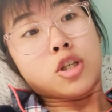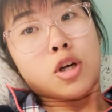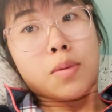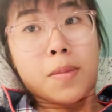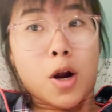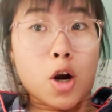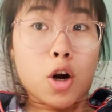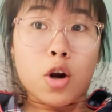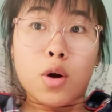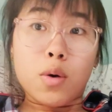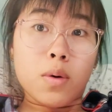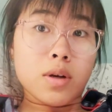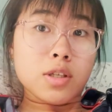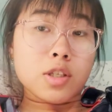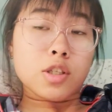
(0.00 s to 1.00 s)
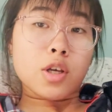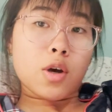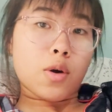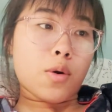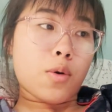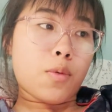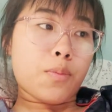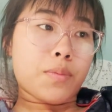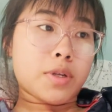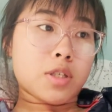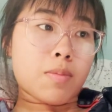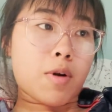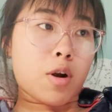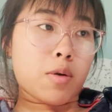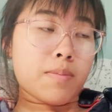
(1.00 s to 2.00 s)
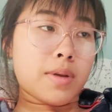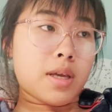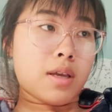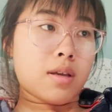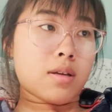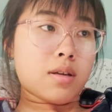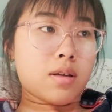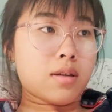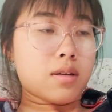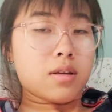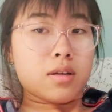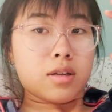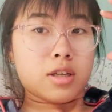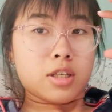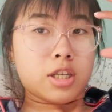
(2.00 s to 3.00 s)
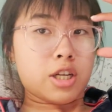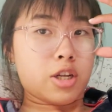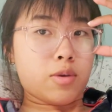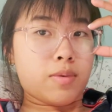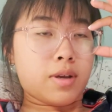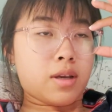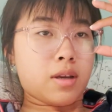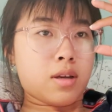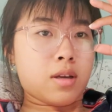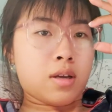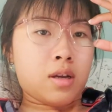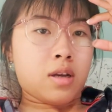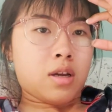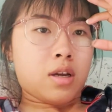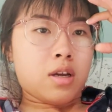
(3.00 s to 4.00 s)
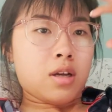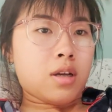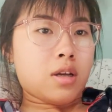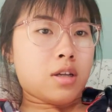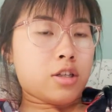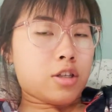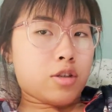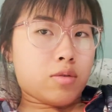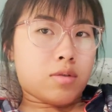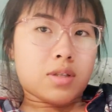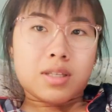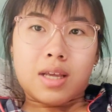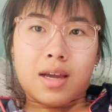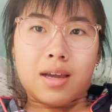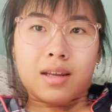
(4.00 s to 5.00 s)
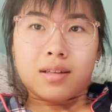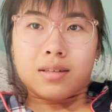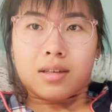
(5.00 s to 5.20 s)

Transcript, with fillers: tomorrow. So tomorrow I'll be continuing to design